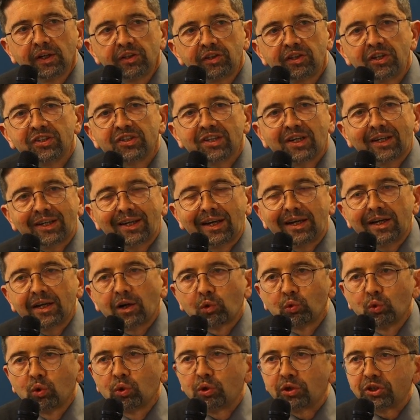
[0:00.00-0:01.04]
These are
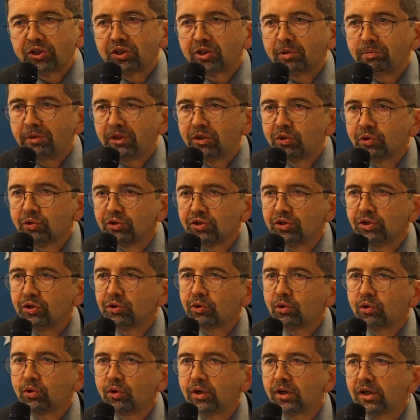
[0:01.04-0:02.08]
clear words because, you
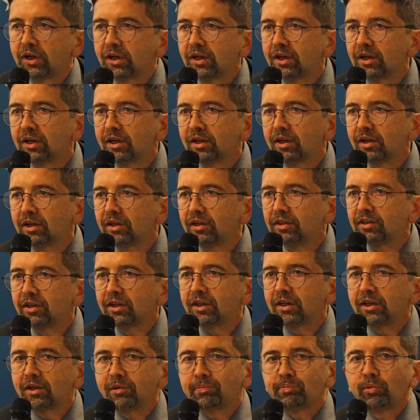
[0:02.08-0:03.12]
know, uh, in
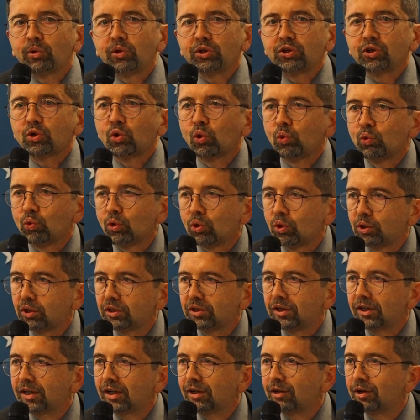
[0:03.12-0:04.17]
the political
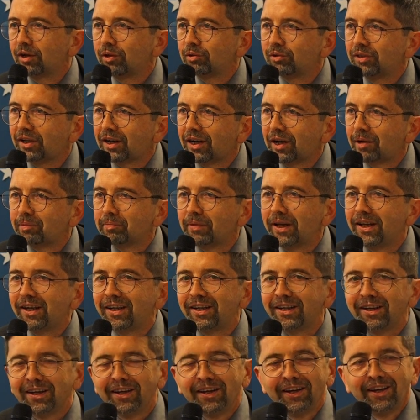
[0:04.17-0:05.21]
world uh, there are
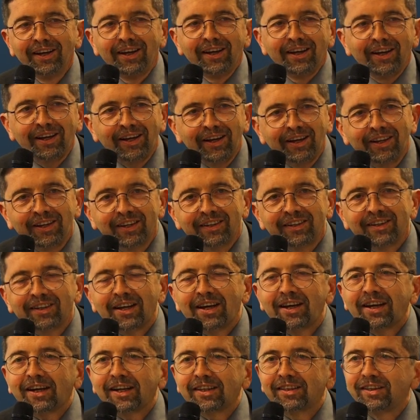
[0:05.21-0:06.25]
many uh,
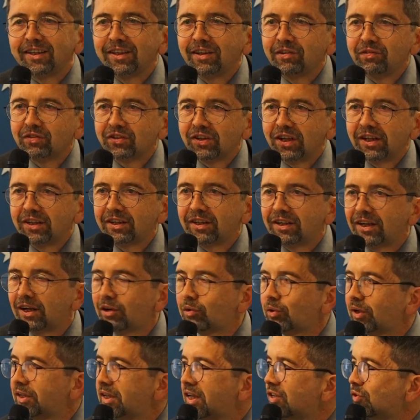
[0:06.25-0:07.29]
narratives, and
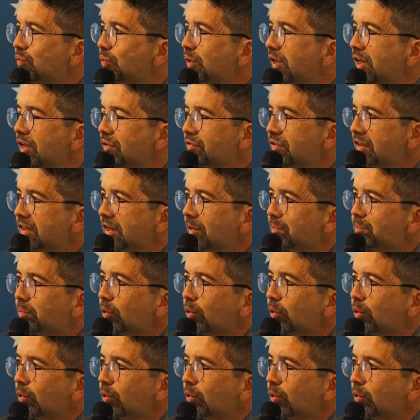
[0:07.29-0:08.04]
nowadays we live in the